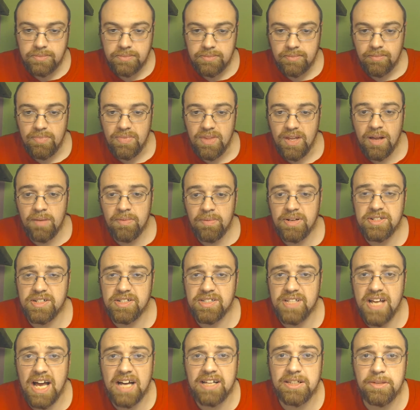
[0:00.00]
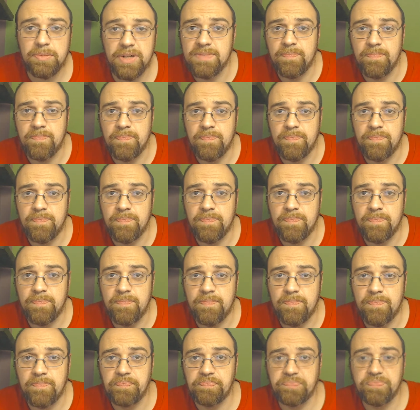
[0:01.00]
I mean, it's exactly what it says it is.
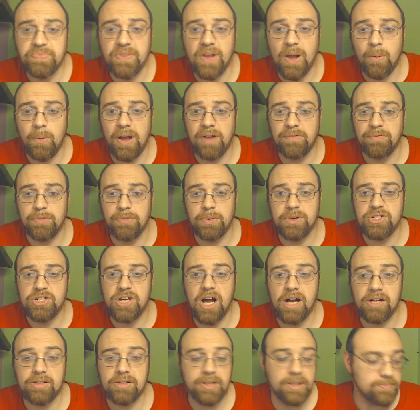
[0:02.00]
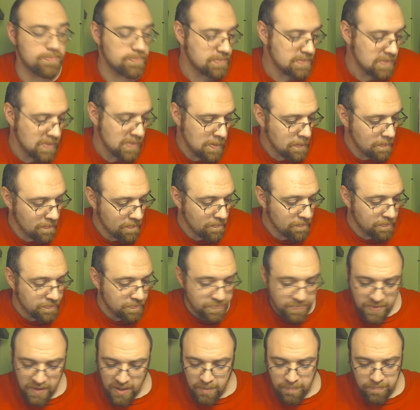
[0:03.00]
A wafer with chocolate.
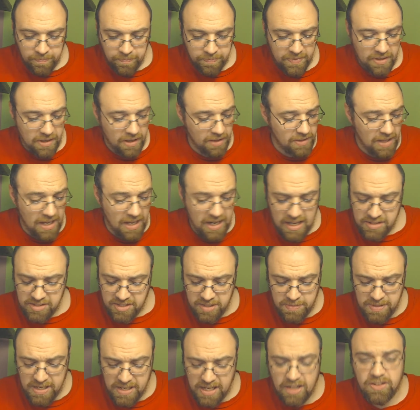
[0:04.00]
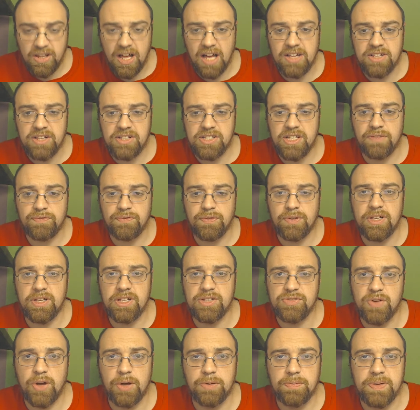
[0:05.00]
It seems like a lot of stuff from this
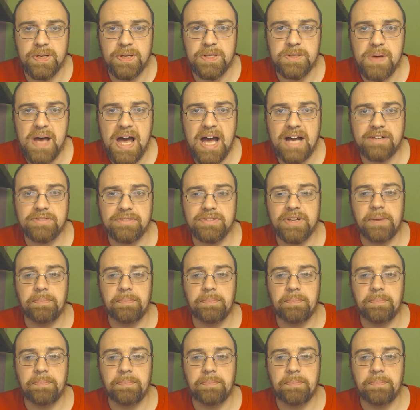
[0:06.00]
Philippines pack, like,